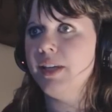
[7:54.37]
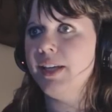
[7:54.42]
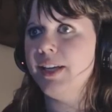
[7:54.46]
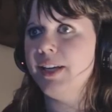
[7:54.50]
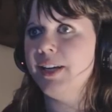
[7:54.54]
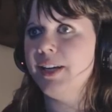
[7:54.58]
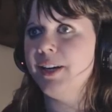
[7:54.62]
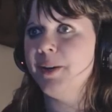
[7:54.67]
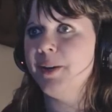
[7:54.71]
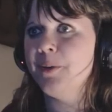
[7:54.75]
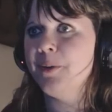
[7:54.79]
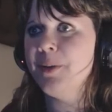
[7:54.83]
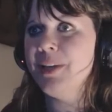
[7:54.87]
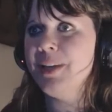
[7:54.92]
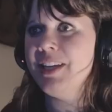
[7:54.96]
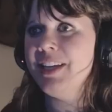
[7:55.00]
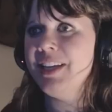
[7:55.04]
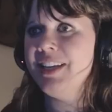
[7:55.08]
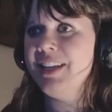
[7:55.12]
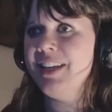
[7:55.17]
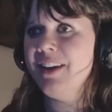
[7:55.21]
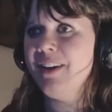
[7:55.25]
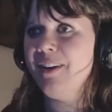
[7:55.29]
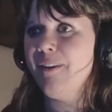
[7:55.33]
Here
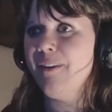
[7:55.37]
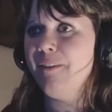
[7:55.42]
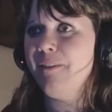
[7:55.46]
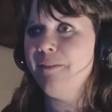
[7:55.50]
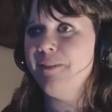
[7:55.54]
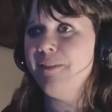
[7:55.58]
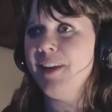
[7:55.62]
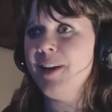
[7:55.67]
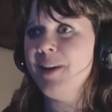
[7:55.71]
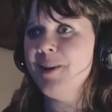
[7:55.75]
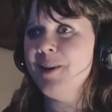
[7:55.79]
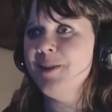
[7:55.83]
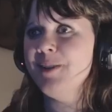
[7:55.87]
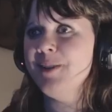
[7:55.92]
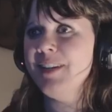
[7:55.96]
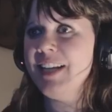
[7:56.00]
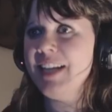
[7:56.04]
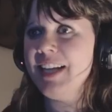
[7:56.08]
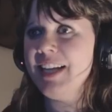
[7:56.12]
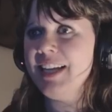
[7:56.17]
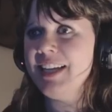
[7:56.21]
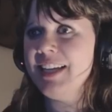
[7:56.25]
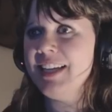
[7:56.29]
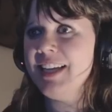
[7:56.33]
we go
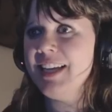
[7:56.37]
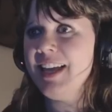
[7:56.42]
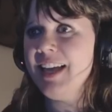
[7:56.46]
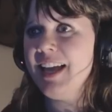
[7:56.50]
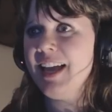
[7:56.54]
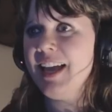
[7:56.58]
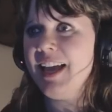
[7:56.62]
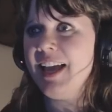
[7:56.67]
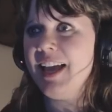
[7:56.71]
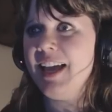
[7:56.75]
floating